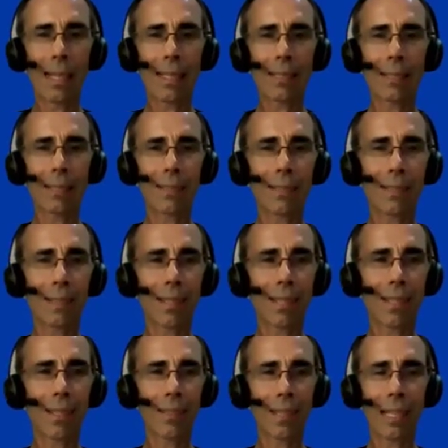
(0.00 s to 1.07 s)
And
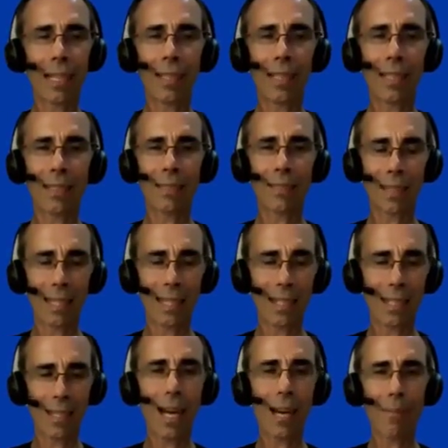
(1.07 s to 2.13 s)

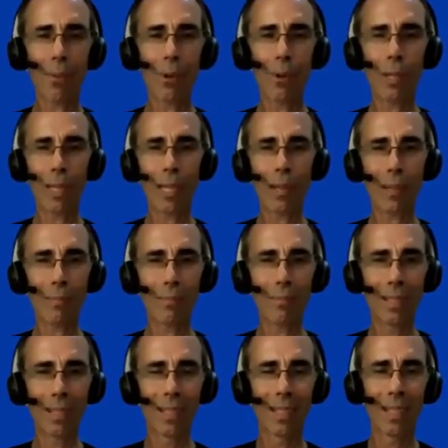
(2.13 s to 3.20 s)
the Cotton Bowl
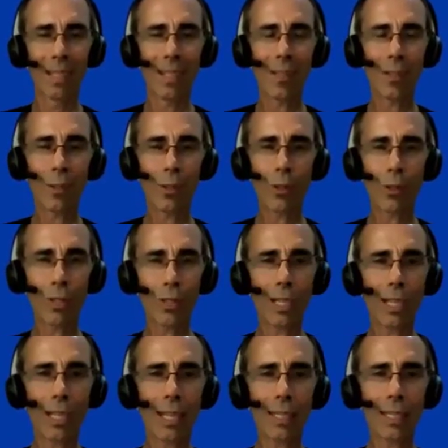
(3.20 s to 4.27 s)
game on New Year's
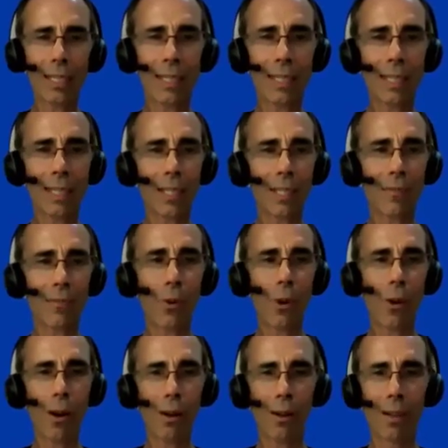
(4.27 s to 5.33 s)
Day
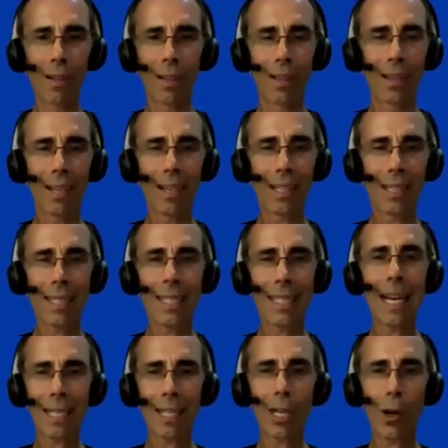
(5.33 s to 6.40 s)
1964 does
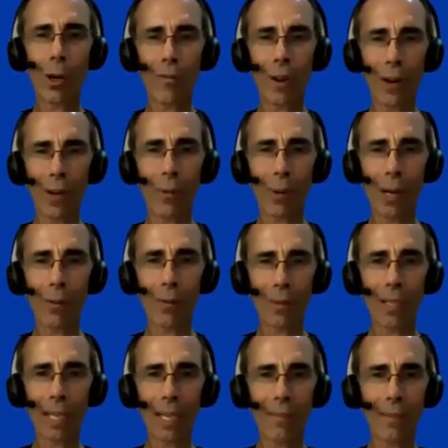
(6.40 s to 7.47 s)
not go very well
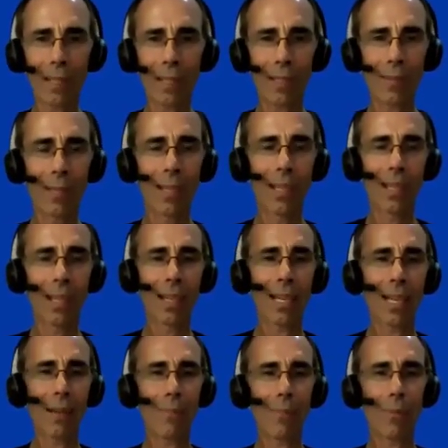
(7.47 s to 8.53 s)
for Navy.
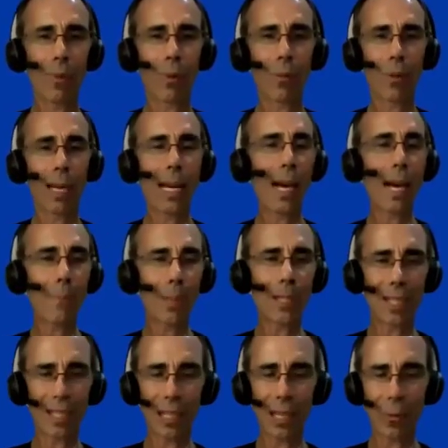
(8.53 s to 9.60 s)
What
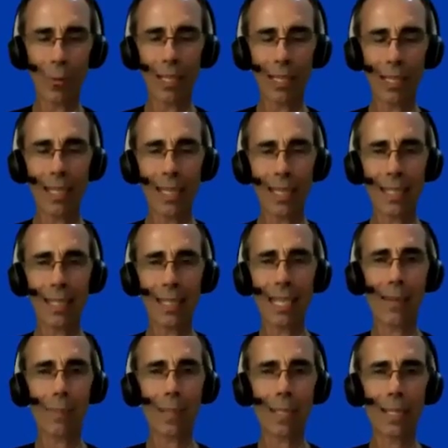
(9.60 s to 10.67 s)
happens is, and I wanted to get to the
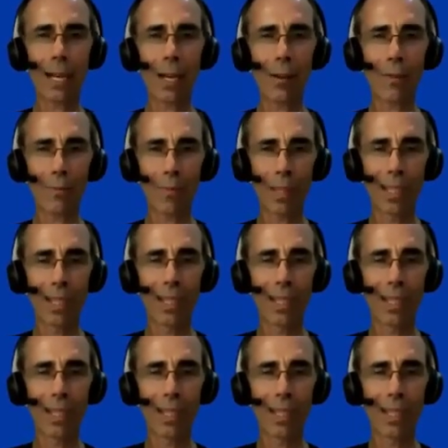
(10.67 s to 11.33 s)
game itself,